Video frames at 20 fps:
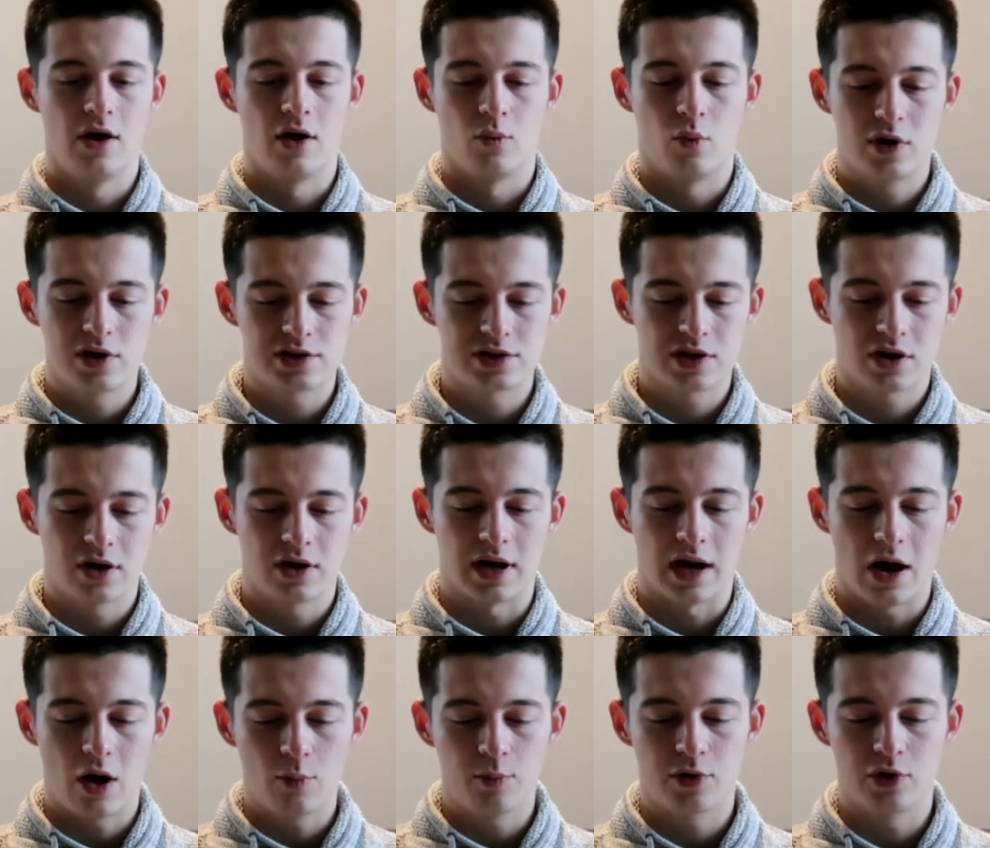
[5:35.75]
What is it gonna
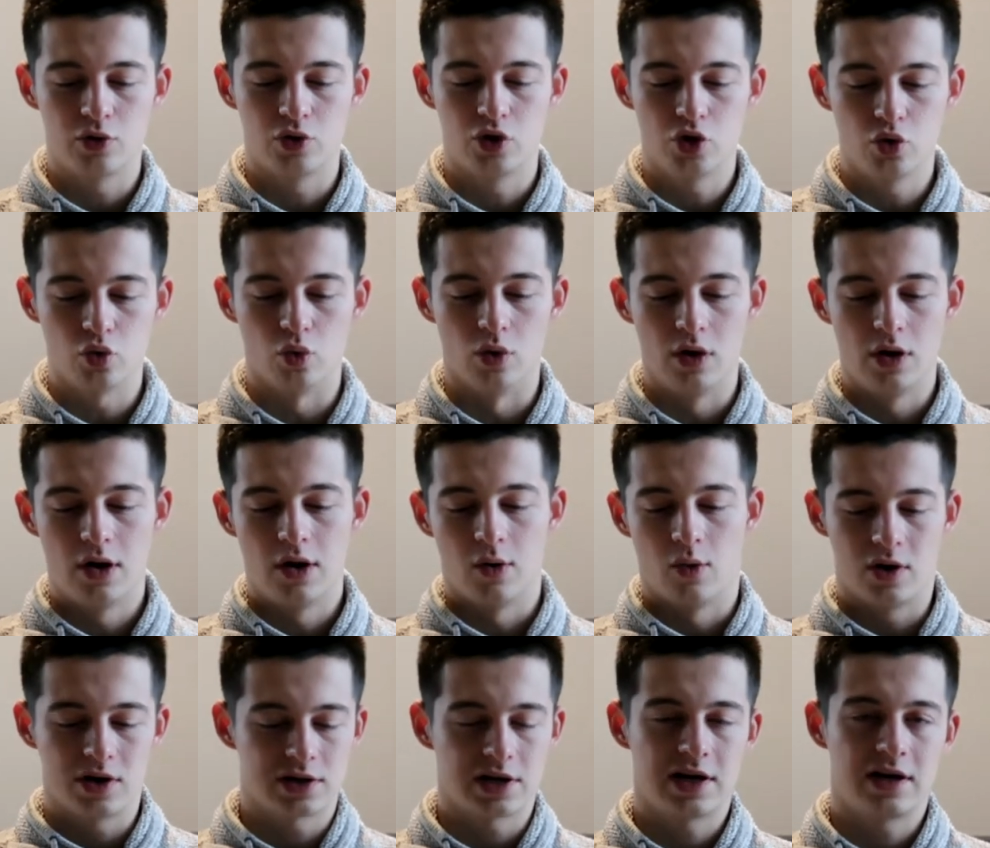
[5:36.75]
help you do?
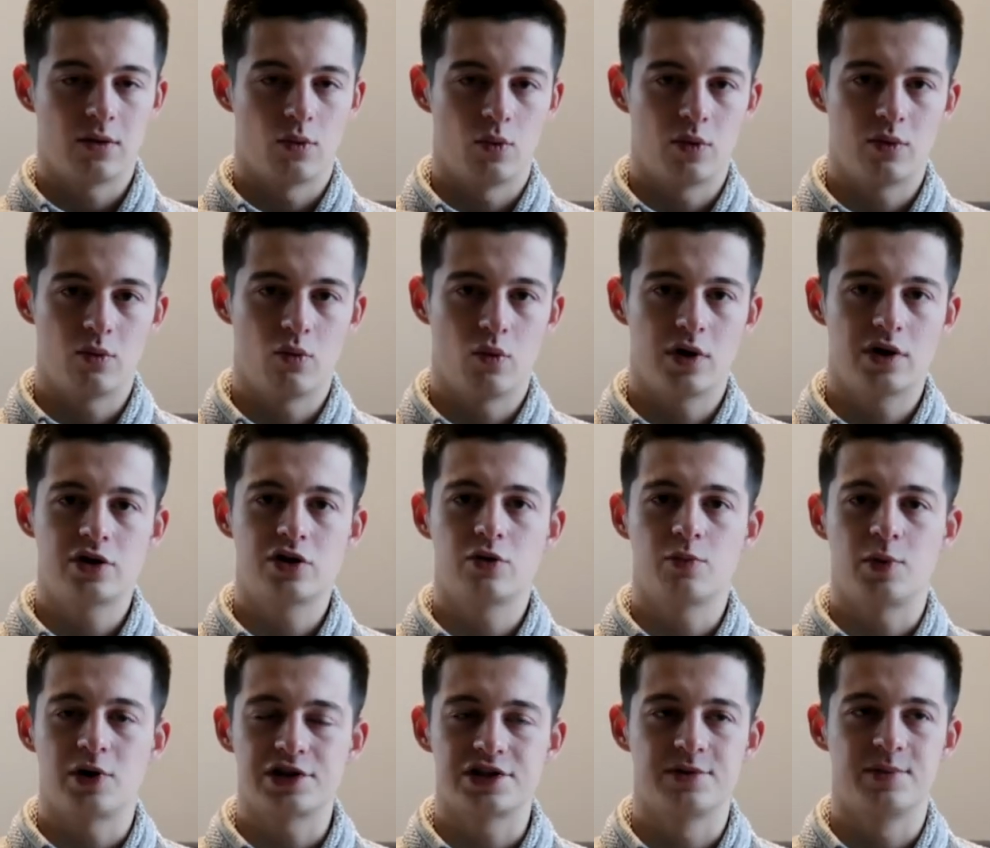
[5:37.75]
What are the
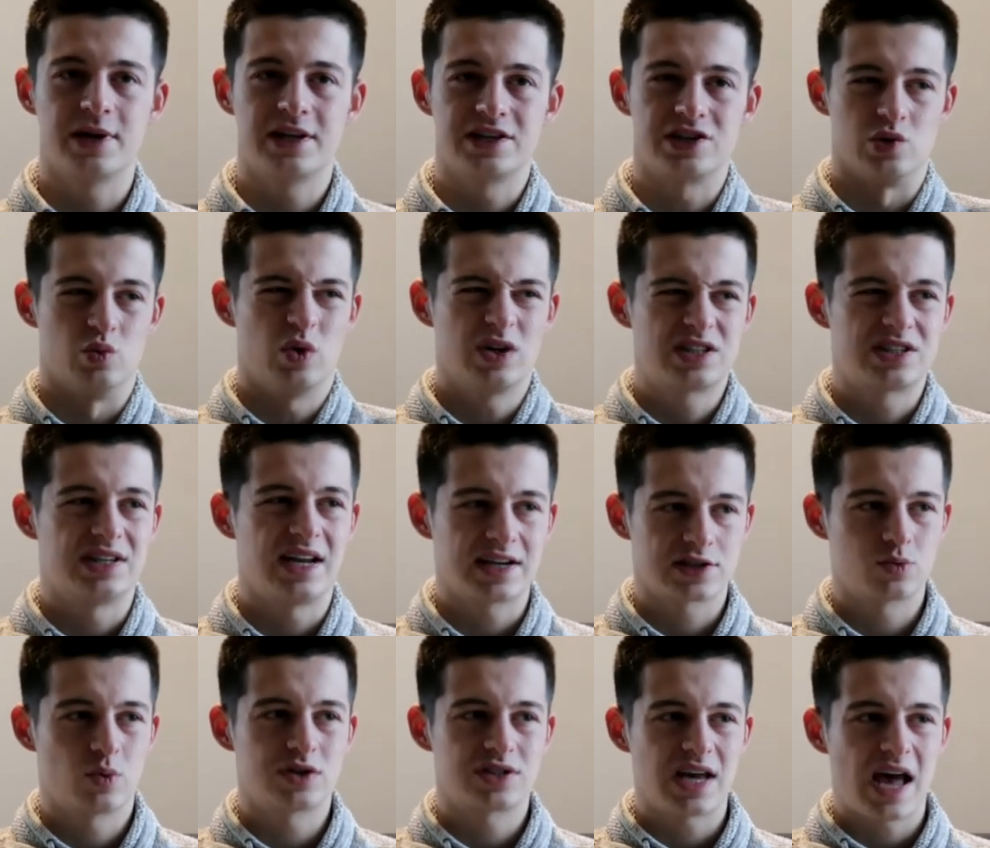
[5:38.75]
possibilities? What's
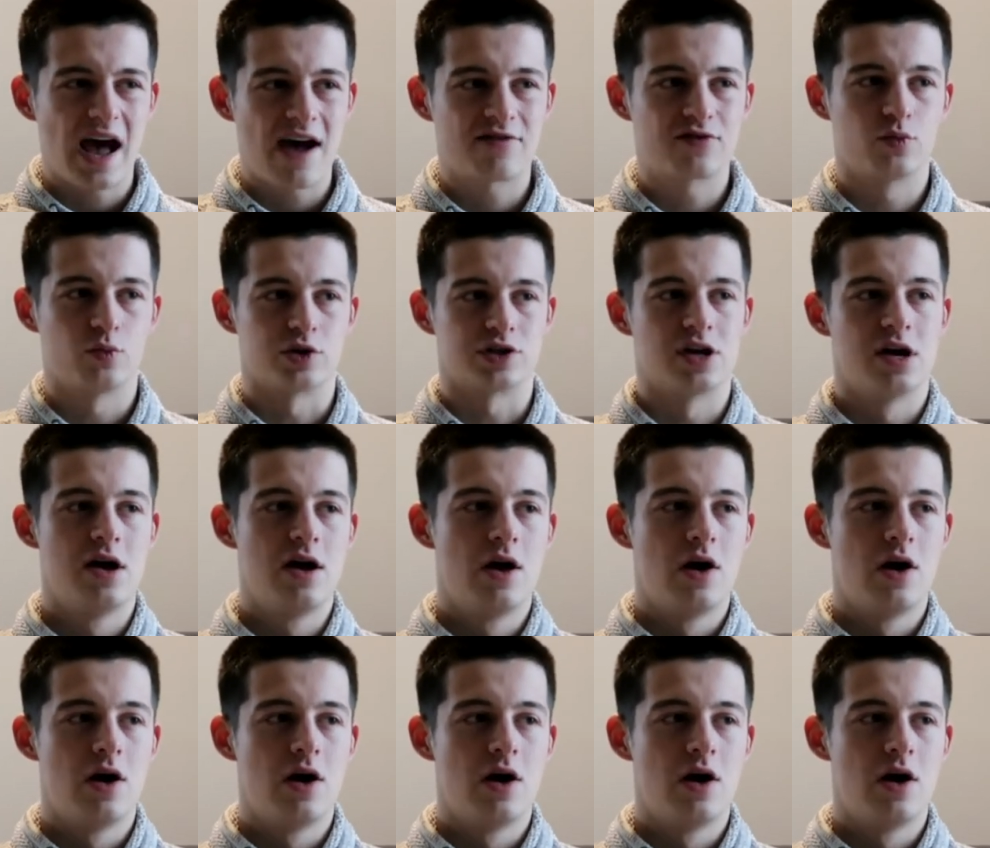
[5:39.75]
next? What's afterwards?